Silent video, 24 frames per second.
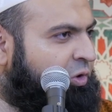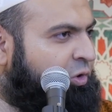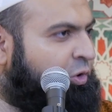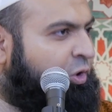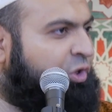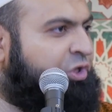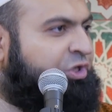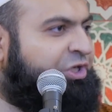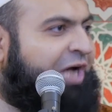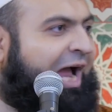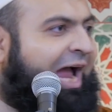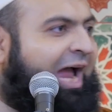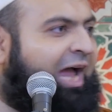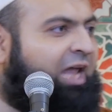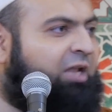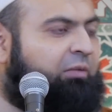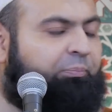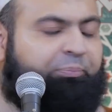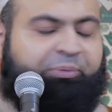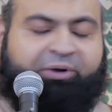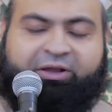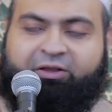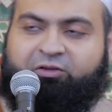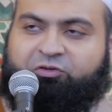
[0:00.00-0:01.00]
Your
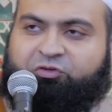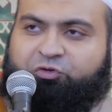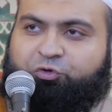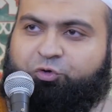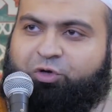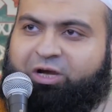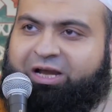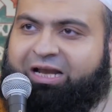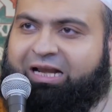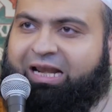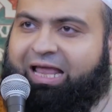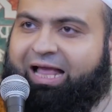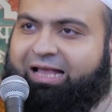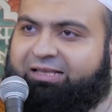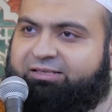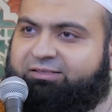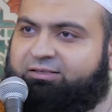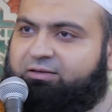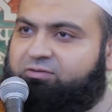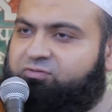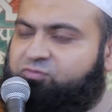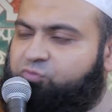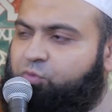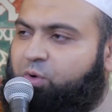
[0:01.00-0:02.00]
child brings you a
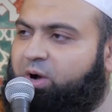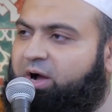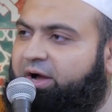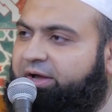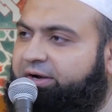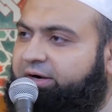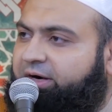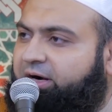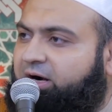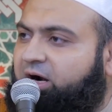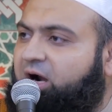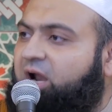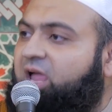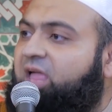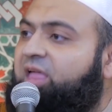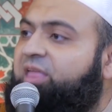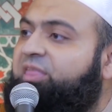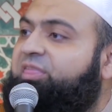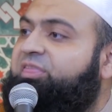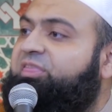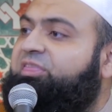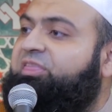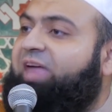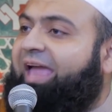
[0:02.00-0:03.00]
glass of
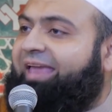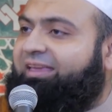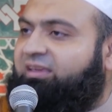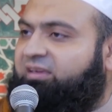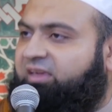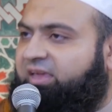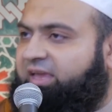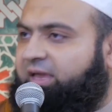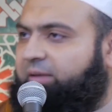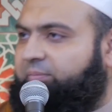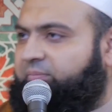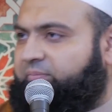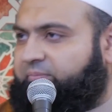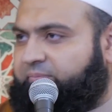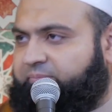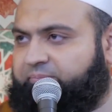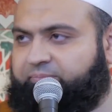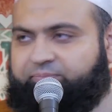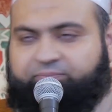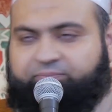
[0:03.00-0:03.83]
water, thank him.